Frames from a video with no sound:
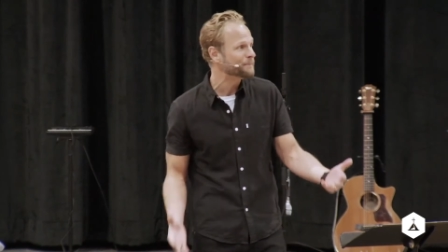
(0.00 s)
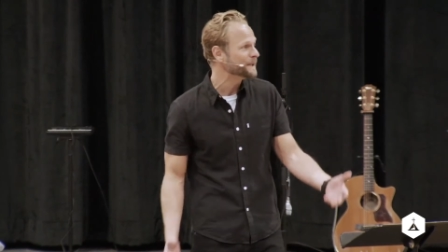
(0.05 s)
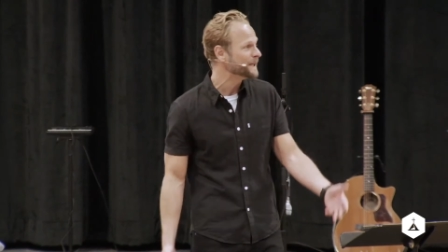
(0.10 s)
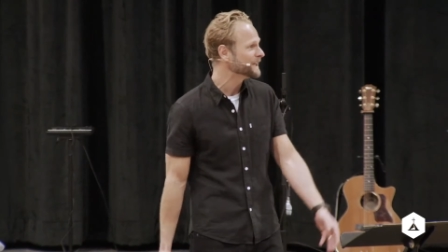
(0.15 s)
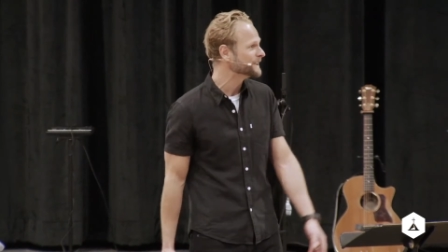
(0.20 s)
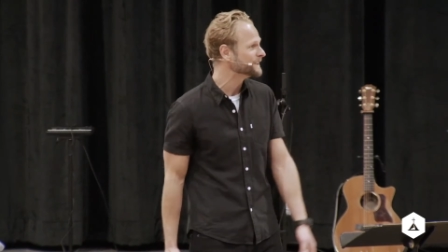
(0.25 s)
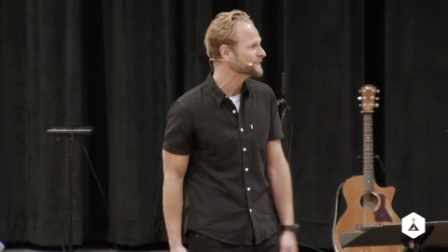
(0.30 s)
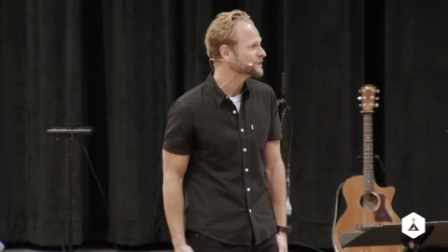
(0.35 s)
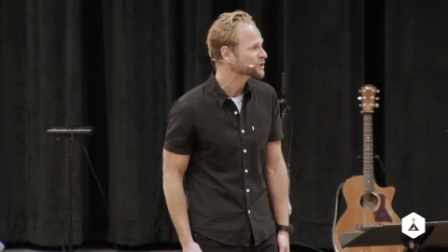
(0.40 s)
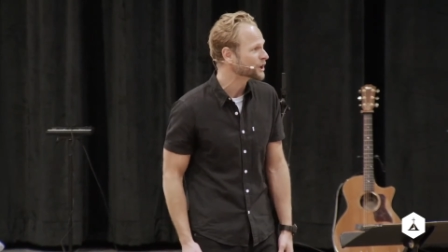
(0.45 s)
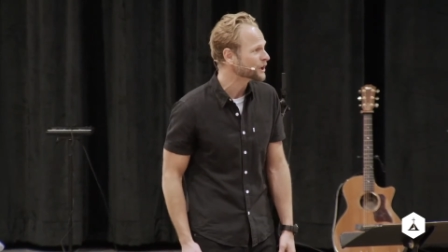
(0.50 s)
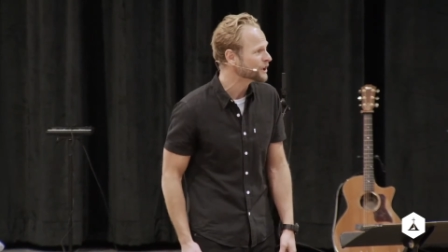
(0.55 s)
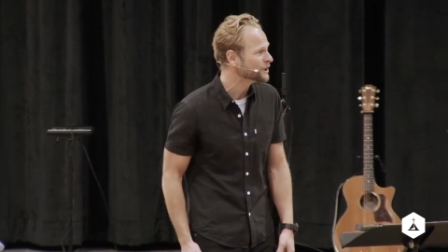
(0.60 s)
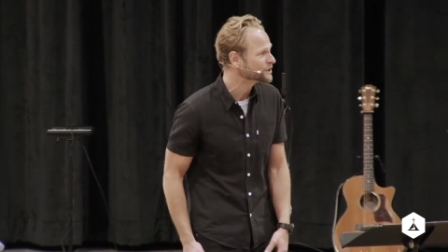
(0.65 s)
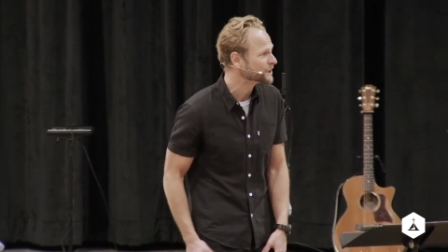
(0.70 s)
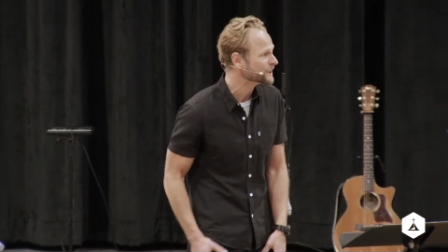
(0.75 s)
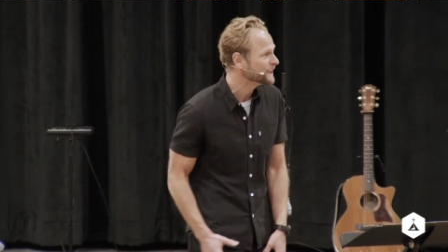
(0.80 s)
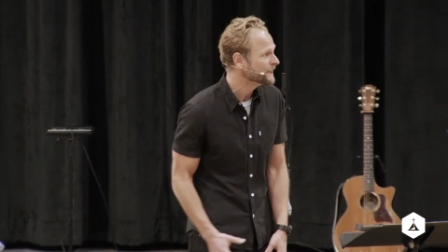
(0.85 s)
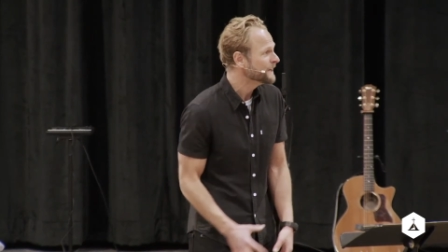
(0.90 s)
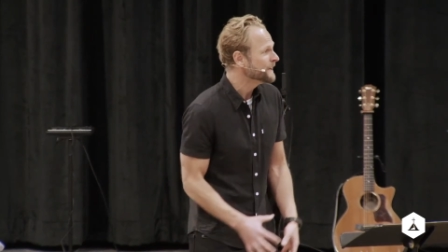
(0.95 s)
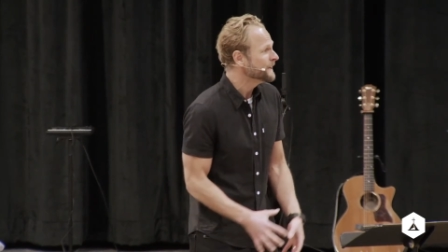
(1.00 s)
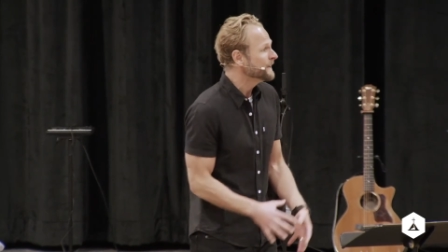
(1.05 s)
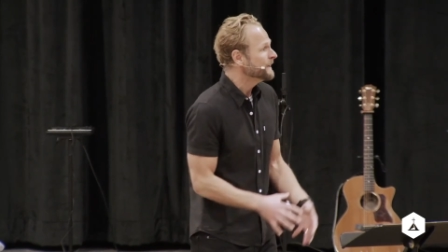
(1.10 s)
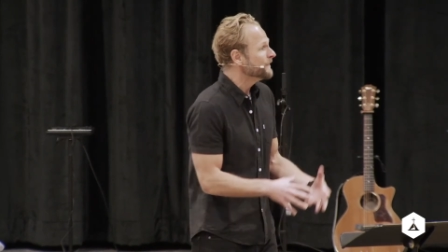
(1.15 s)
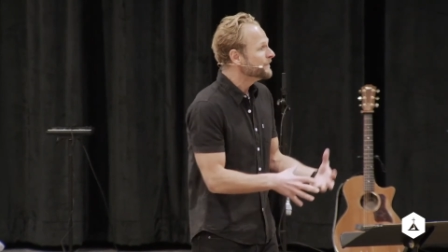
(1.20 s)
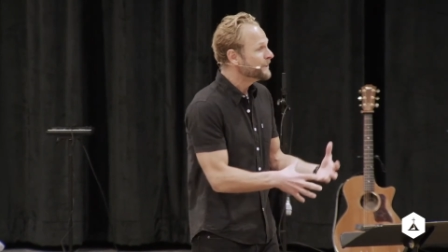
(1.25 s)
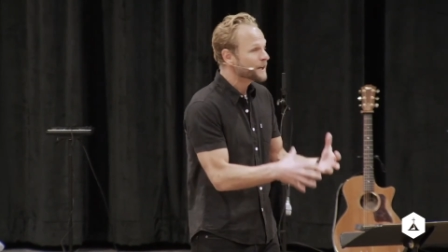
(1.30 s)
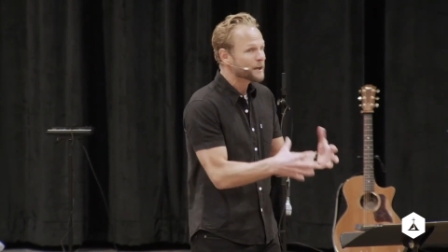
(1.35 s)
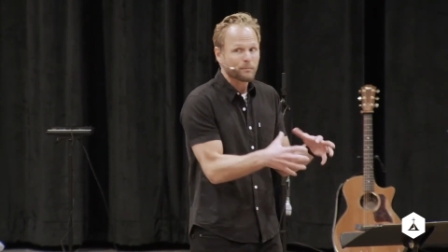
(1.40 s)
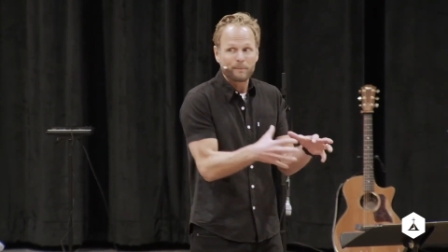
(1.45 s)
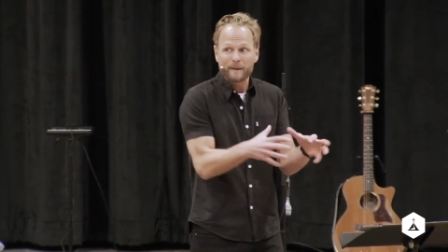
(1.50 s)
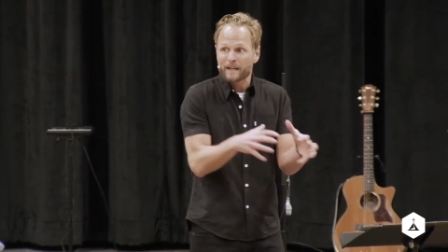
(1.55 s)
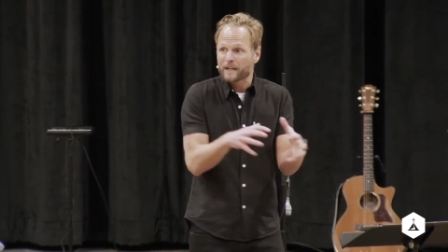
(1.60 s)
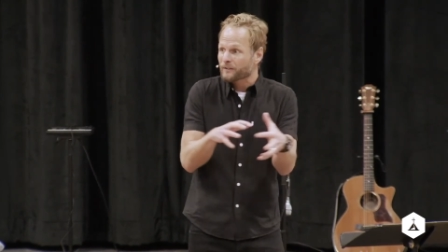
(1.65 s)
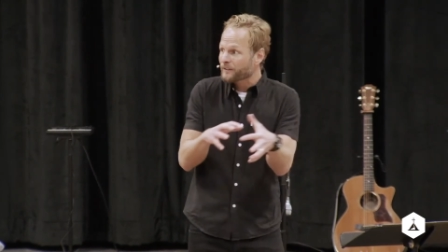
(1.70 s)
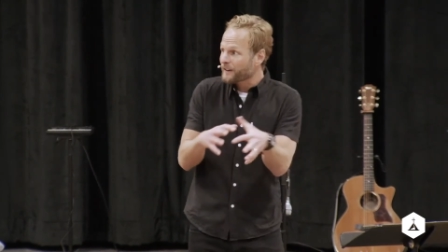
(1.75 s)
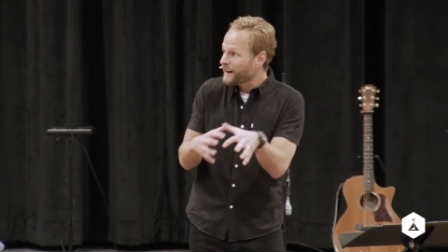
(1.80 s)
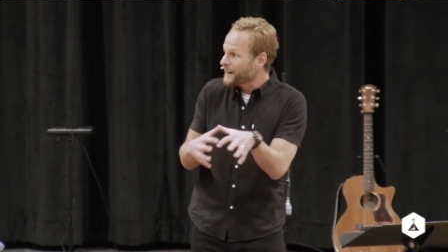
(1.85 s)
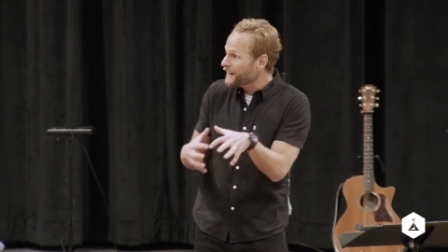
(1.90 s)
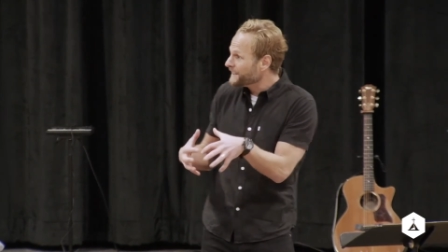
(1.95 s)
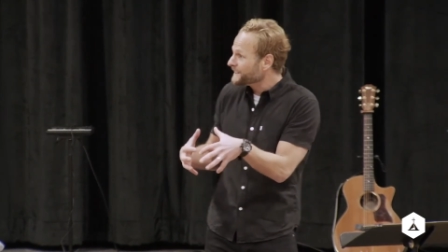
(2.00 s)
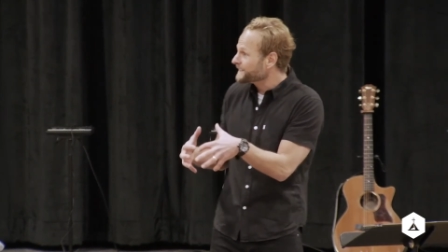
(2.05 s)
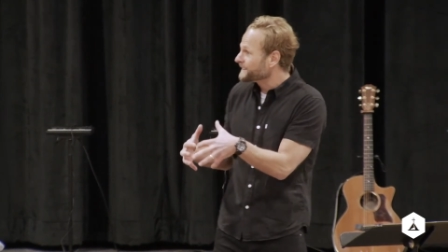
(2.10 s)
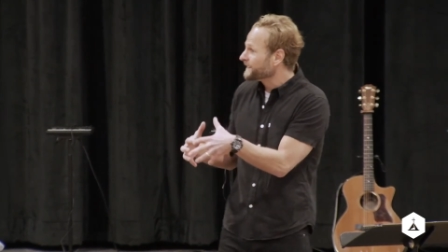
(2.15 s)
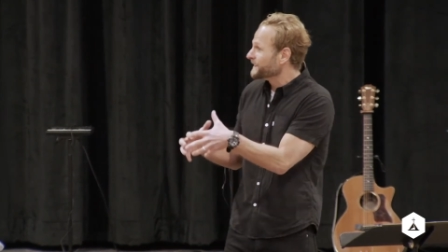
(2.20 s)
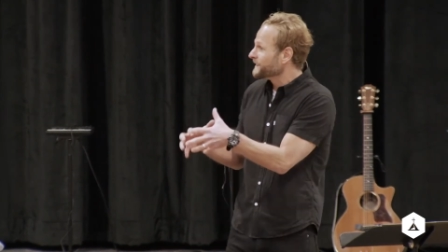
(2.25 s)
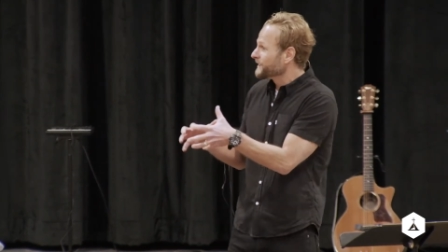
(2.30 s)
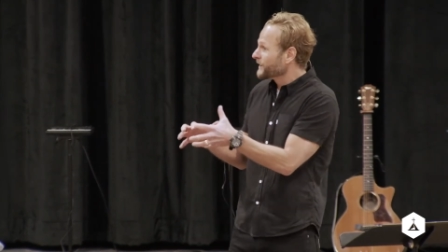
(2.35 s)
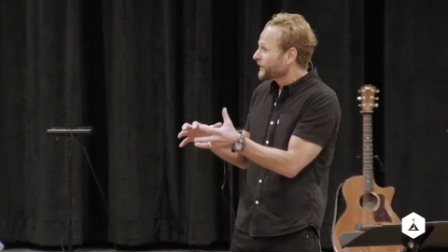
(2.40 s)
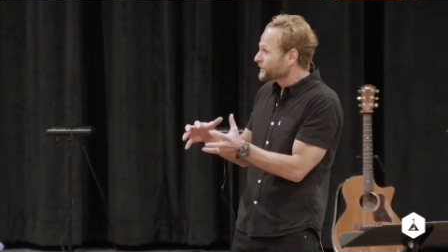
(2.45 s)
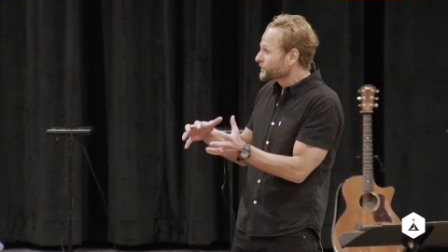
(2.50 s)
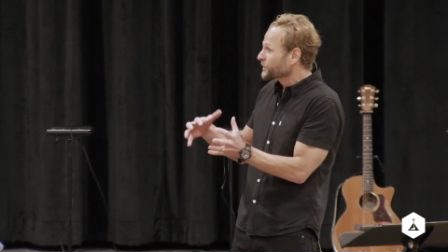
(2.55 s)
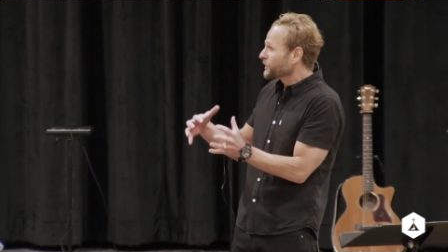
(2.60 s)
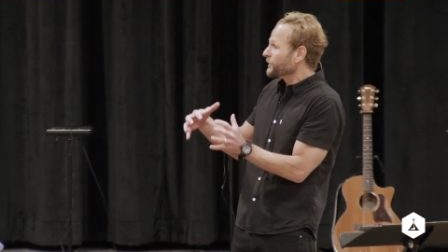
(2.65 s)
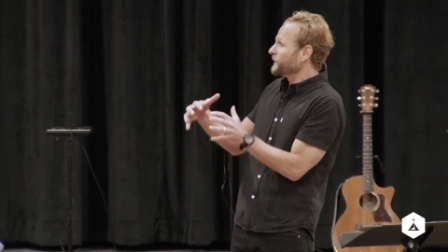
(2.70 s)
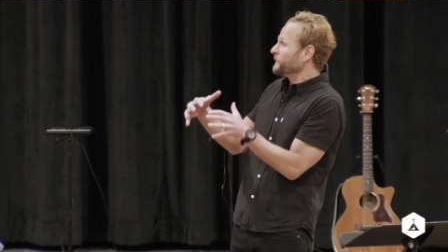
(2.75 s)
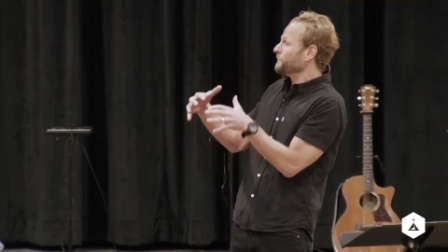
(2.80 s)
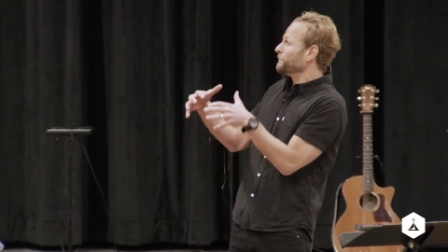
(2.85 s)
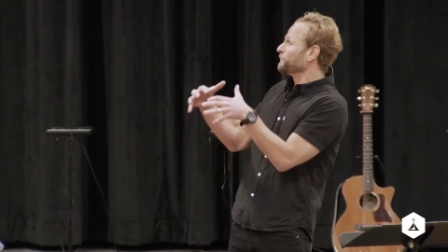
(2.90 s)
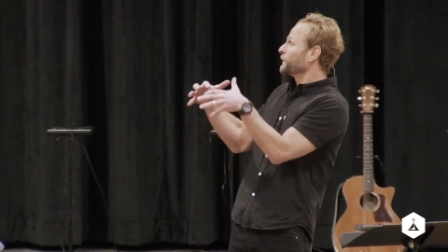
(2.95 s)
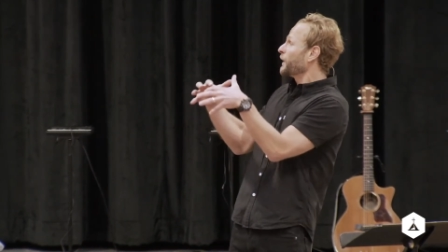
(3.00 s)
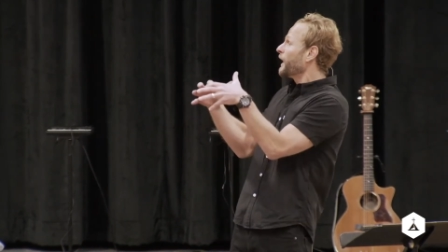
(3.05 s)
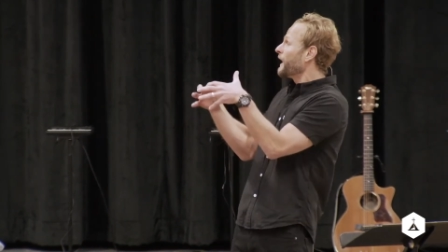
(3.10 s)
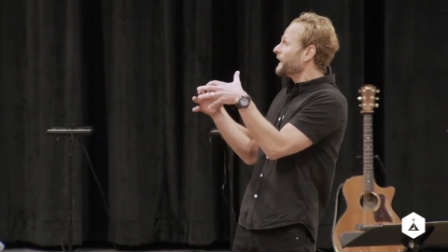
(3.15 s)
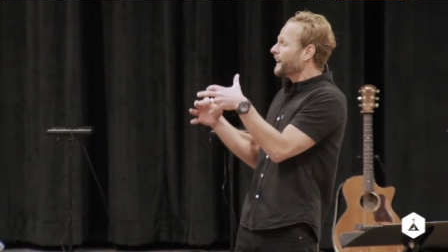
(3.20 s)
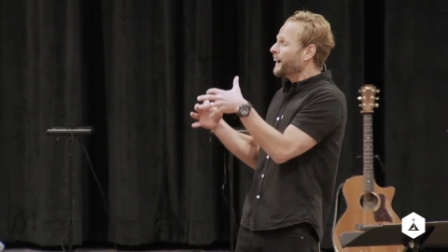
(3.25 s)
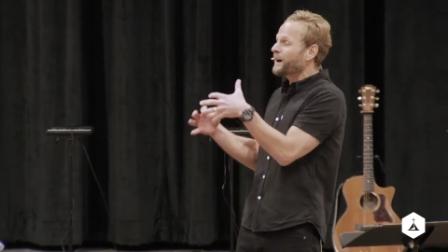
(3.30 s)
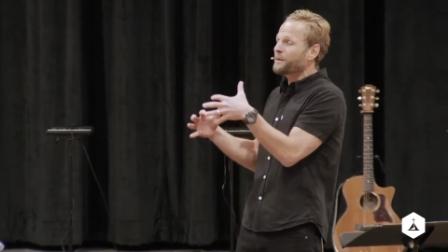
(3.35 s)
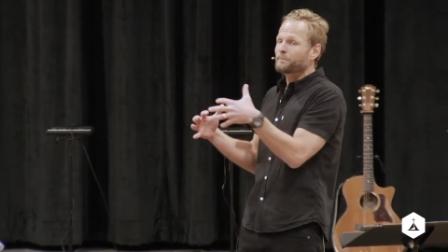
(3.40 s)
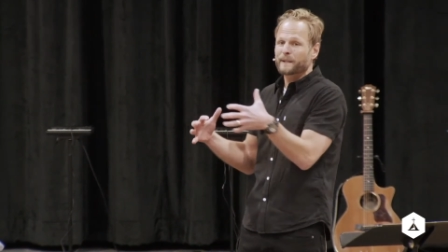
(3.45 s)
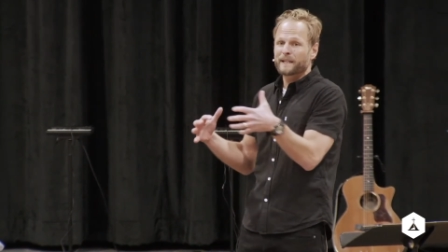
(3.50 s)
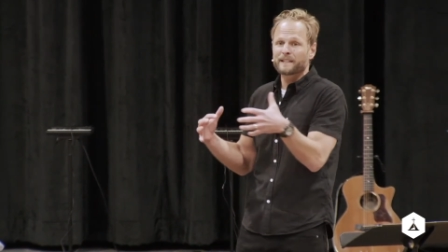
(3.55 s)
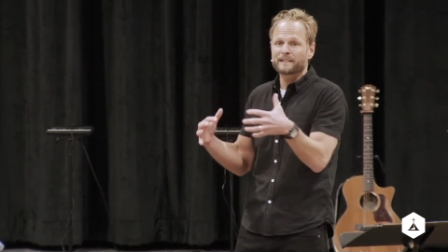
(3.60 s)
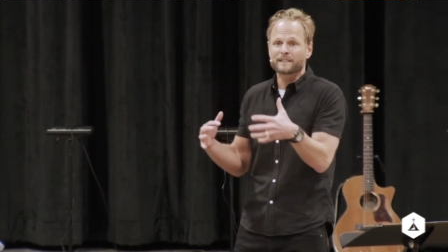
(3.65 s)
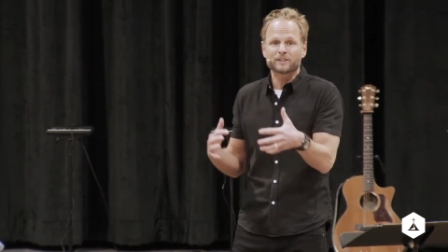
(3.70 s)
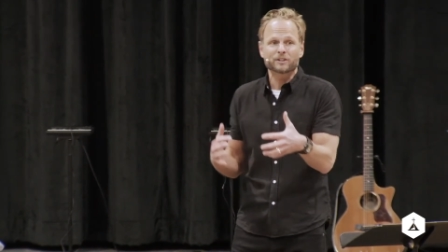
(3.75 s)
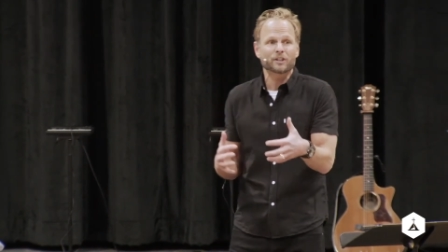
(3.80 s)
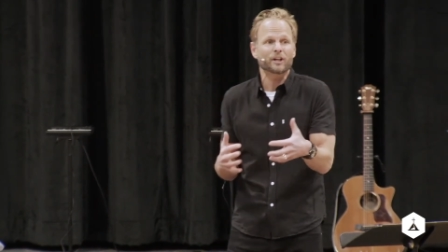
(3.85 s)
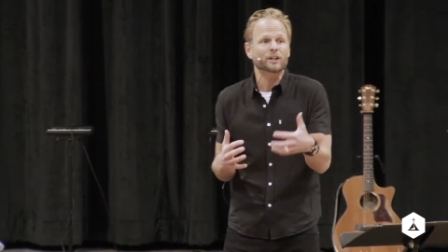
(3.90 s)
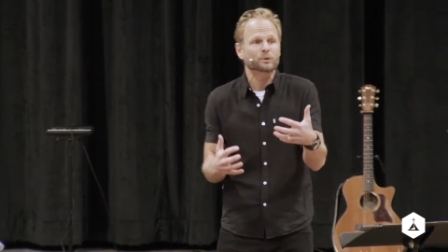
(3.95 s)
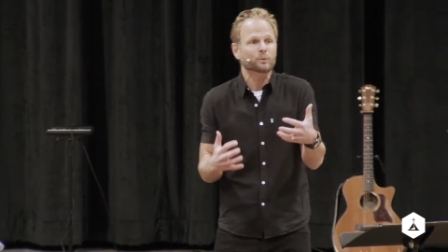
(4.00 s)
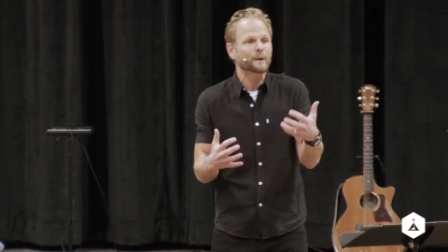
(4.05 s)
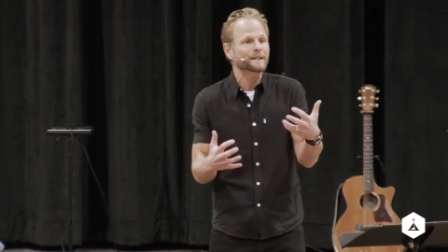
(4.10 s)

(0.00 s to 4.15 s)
being in church and they're being raised and nurtured and brought up in the church.